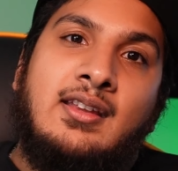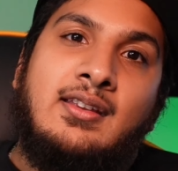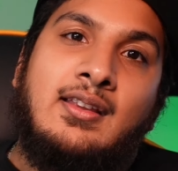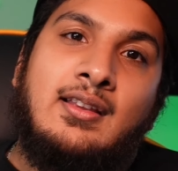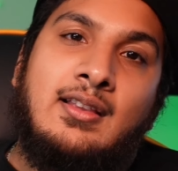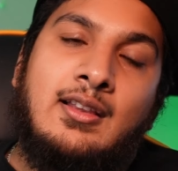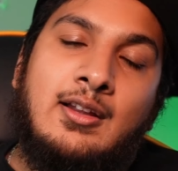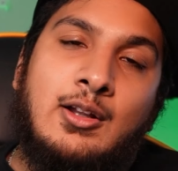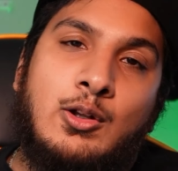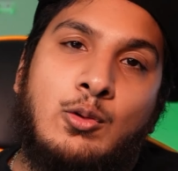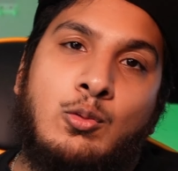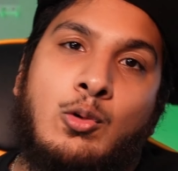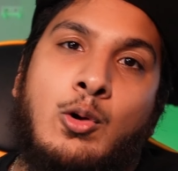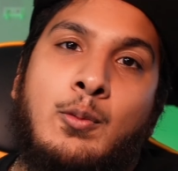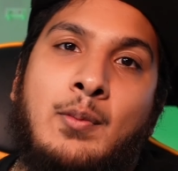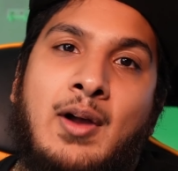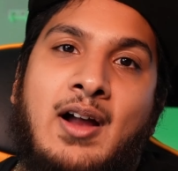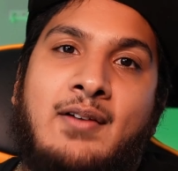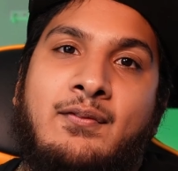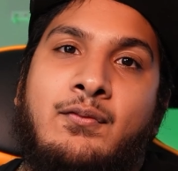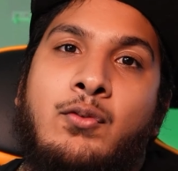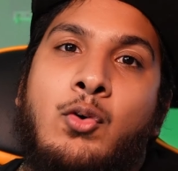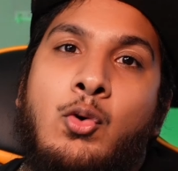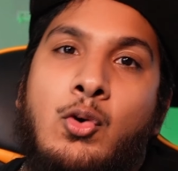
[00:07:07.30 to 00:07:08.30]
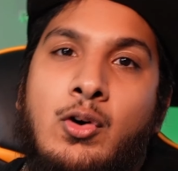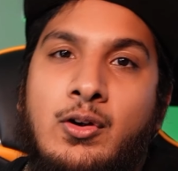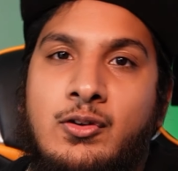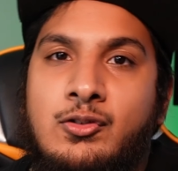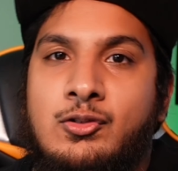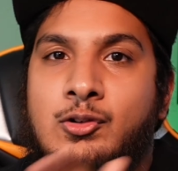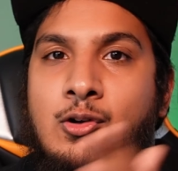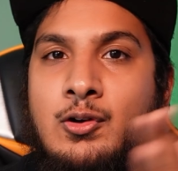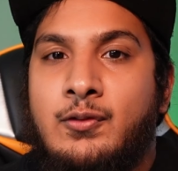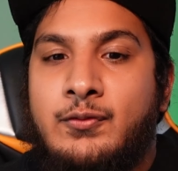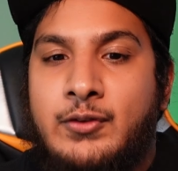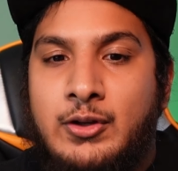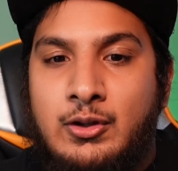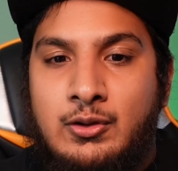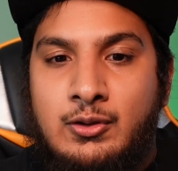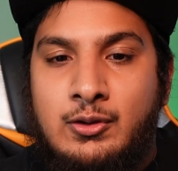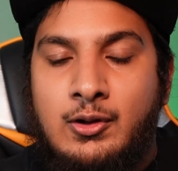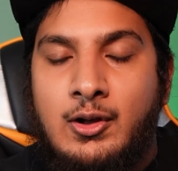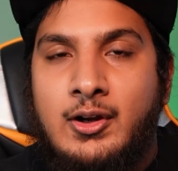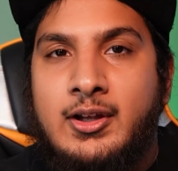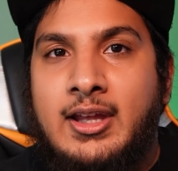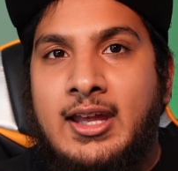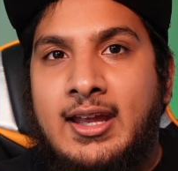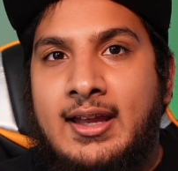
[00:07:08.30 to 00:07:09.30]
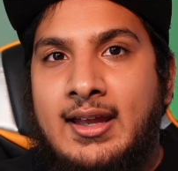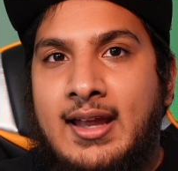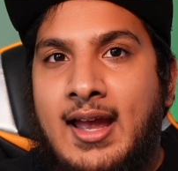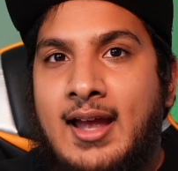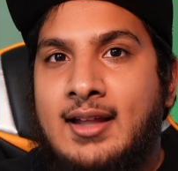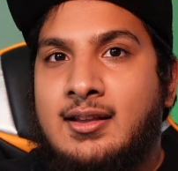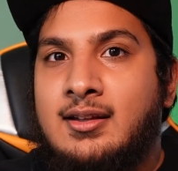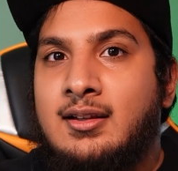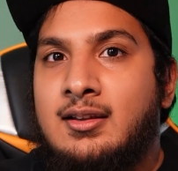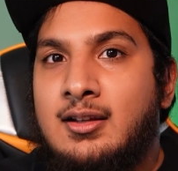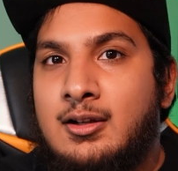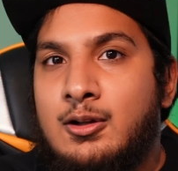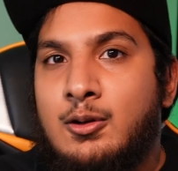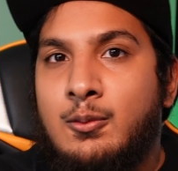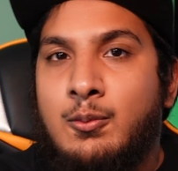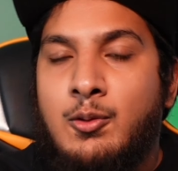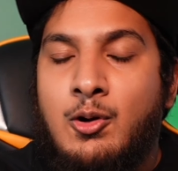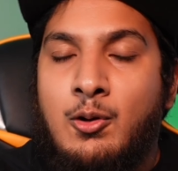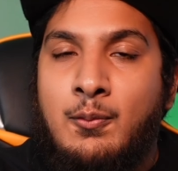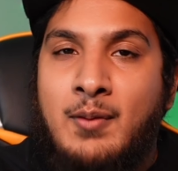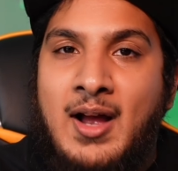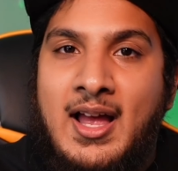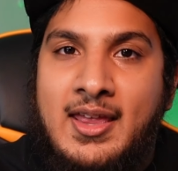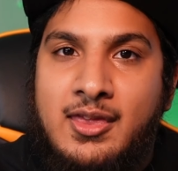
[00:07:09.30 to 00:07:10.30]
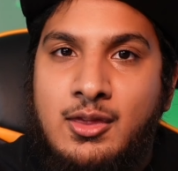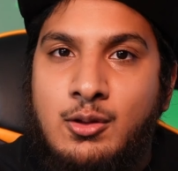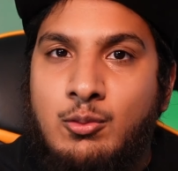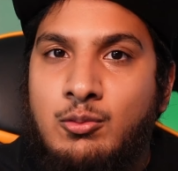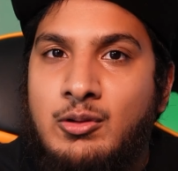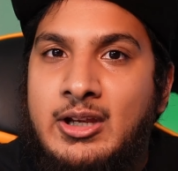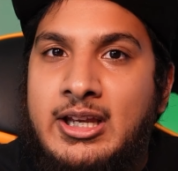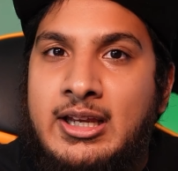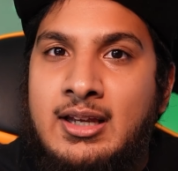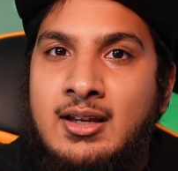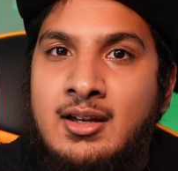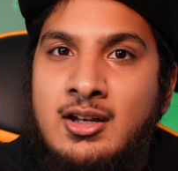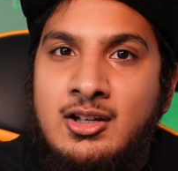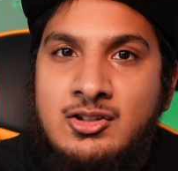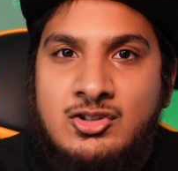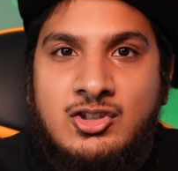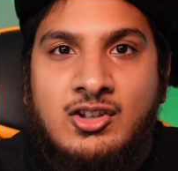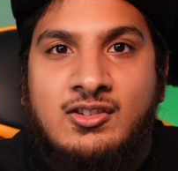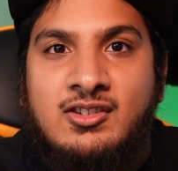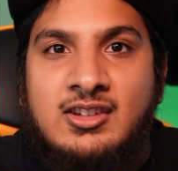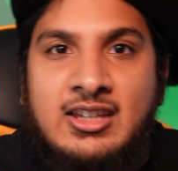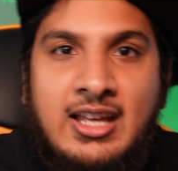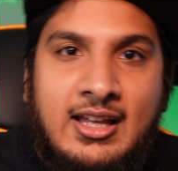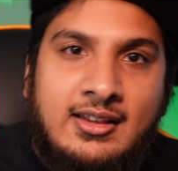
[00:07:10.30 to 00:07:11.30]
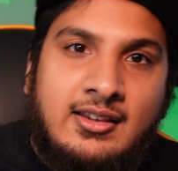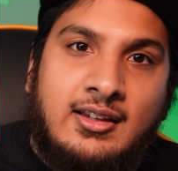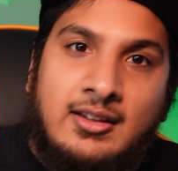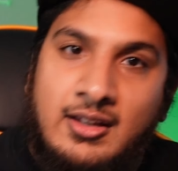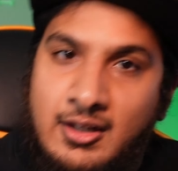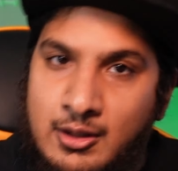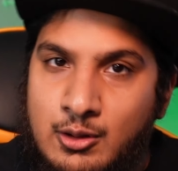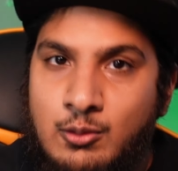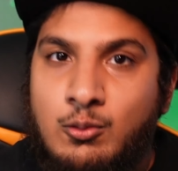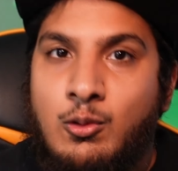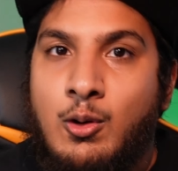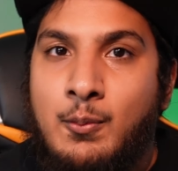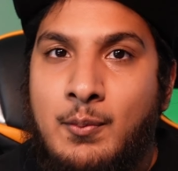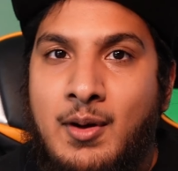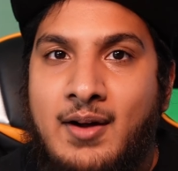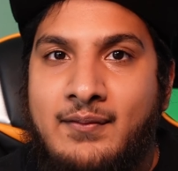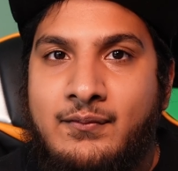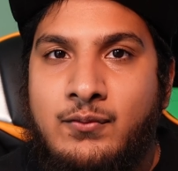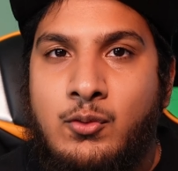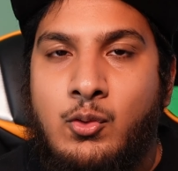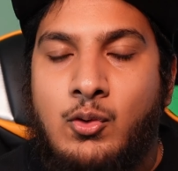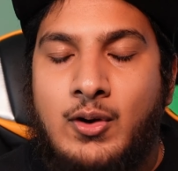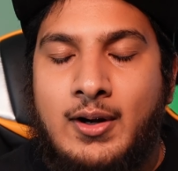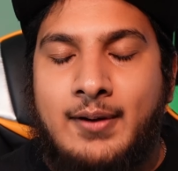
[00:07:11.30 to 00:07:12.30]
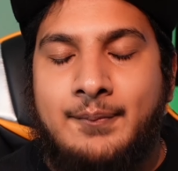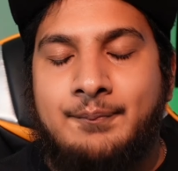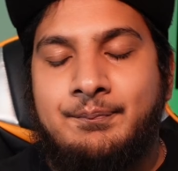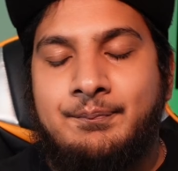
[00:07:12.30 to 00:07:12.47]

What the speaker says: in the Litter Robot 4. So if you're looking at the Litter Robot 3, just get the Litter Robot 4.